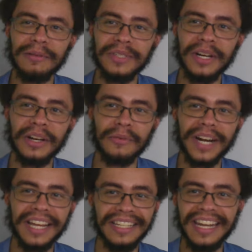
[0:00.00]
I was younger,
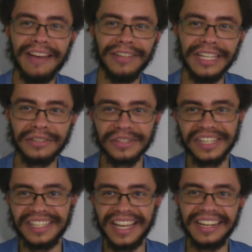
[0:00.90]
when I didn't have any
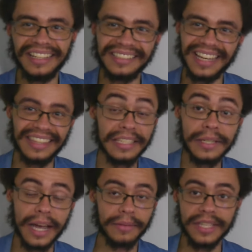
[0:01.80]
interest in dating at this
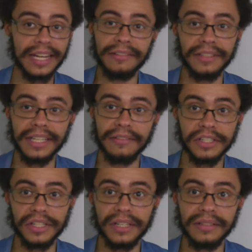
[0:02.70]
time, because I didn't really give
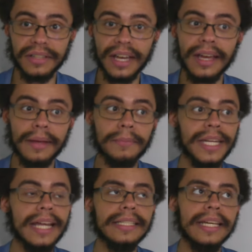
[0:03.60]
a shit. I, I,
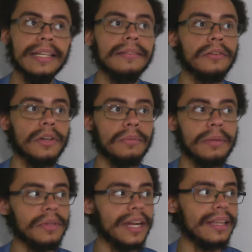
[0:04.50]
mean, I did. There were other
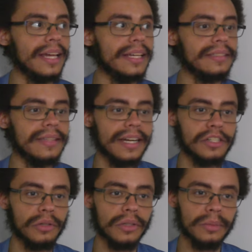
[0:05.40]
people that I liked that I
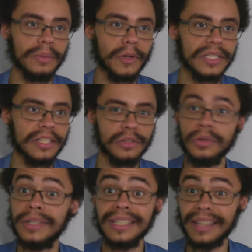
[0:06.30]
showed a little bit more attention
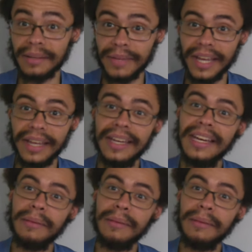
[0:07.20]
to who didn't like me.